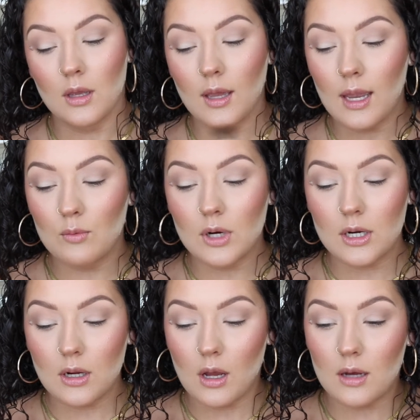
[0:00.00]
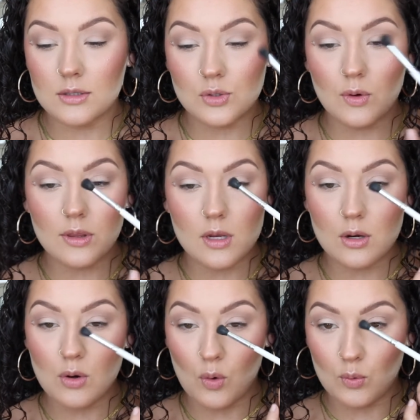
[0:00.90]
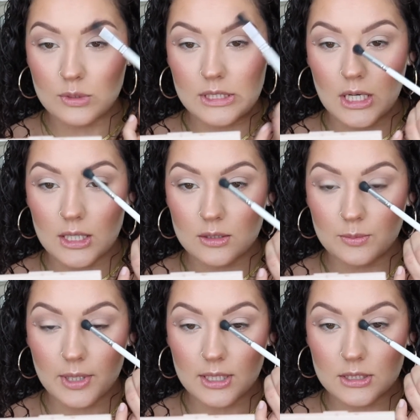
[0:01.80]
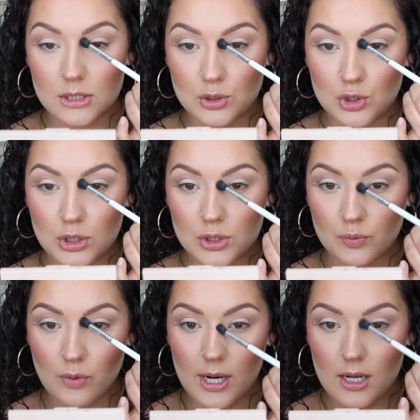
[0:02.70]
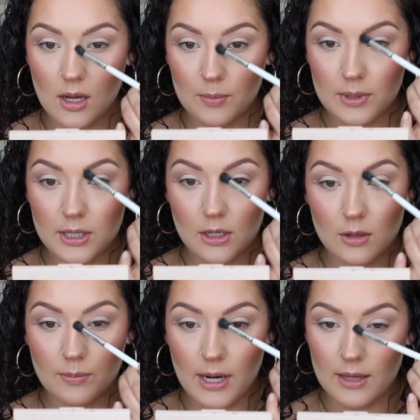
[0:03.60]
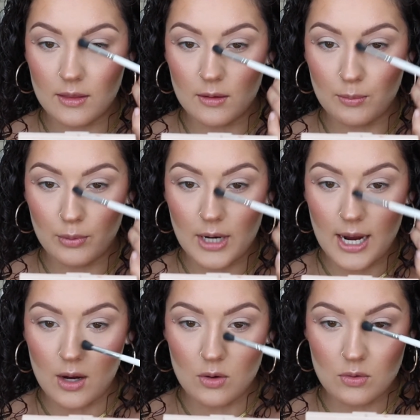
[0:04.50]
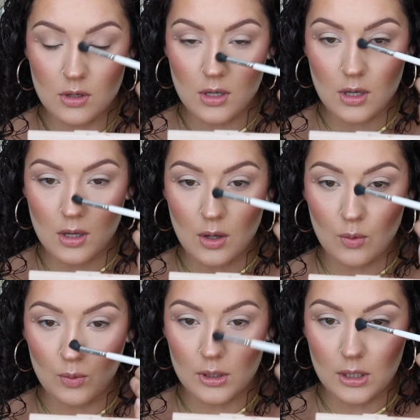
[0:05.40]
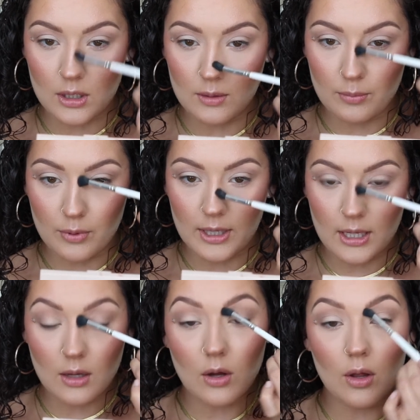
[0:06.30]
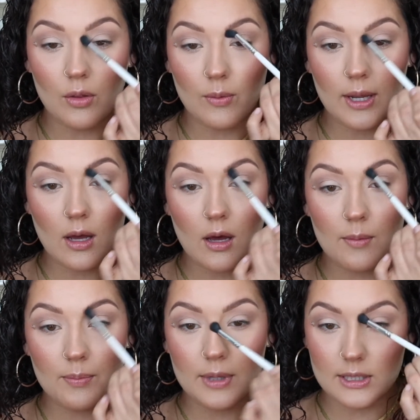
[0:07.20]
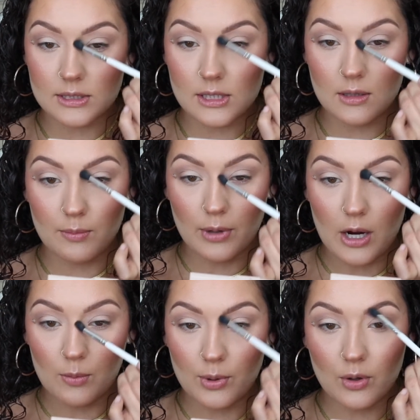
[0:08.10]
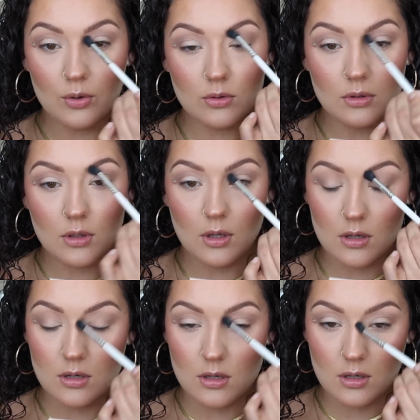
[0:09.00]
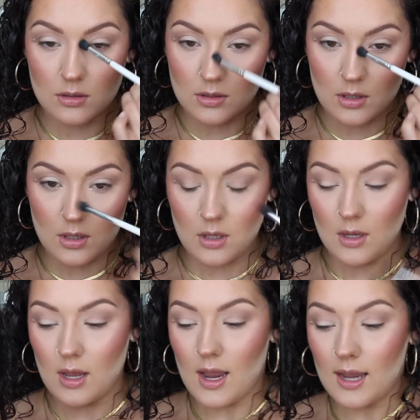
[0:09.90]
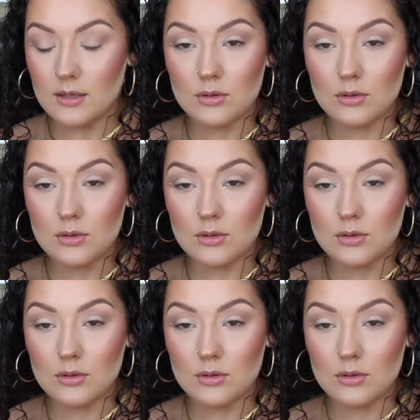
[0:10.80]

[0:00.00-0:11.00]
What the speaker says: And we're going to contour the nose a little bit. Just right up here by the brow. We're going to bring it all the way up into the brow bone. I don't